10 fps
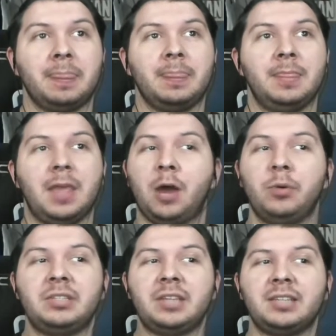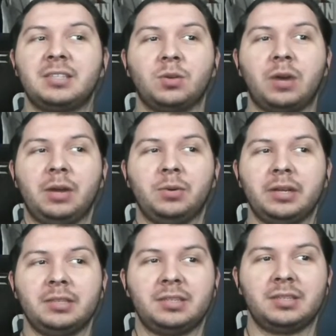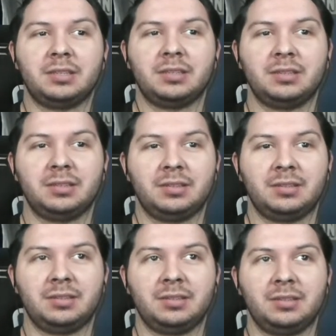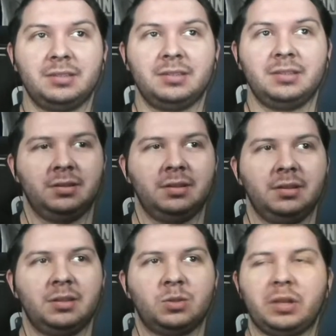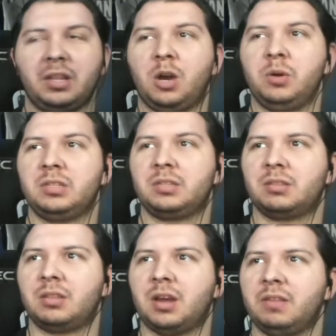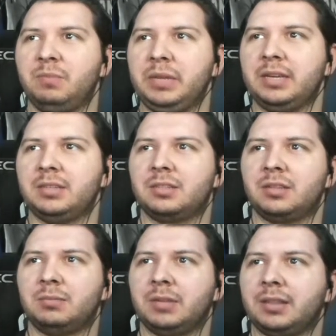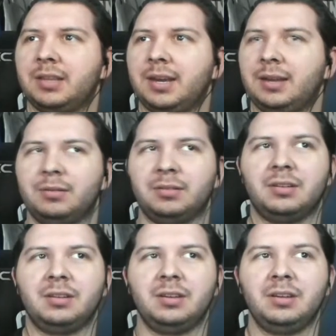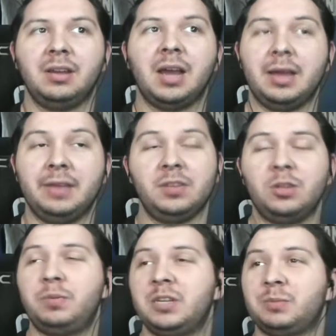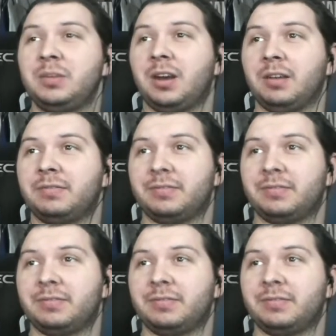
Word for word: They always say it's the quiet ones. That's why they always thought of me as something like that. If you do piss me off,